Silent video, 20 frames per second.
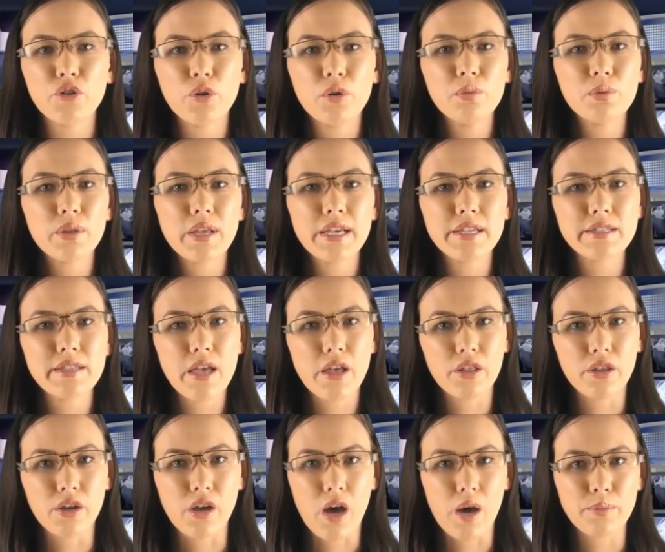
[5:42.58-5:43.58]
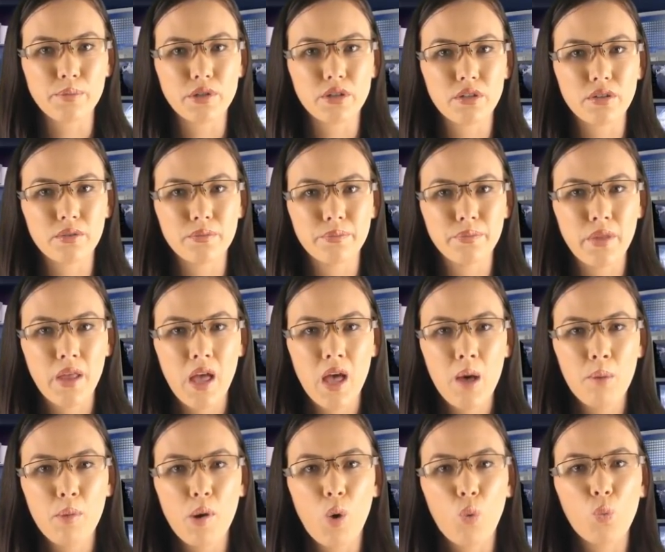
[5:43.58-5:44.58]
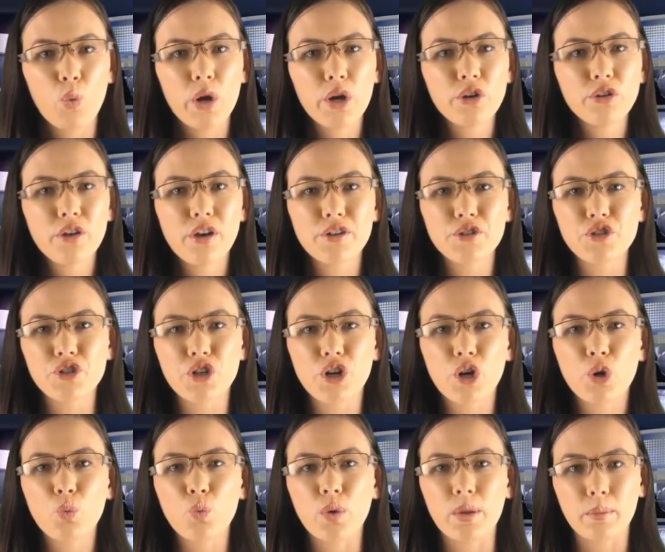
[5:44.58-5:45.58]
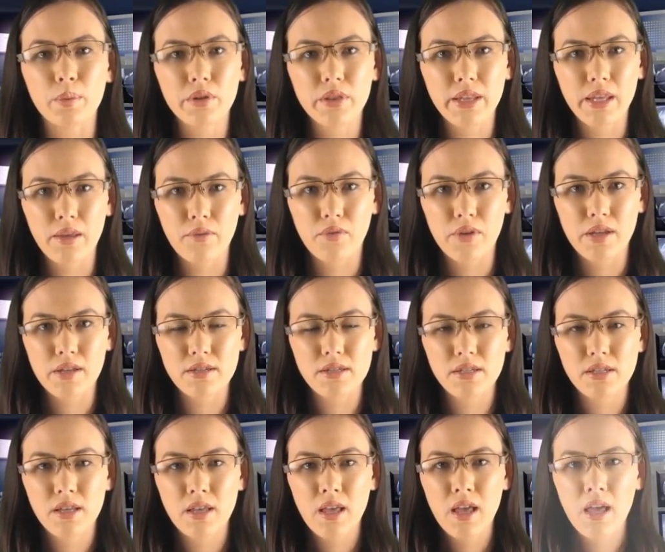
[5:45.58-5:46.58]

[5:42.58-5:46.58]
2-place helicopter, but we're not sure we believe it.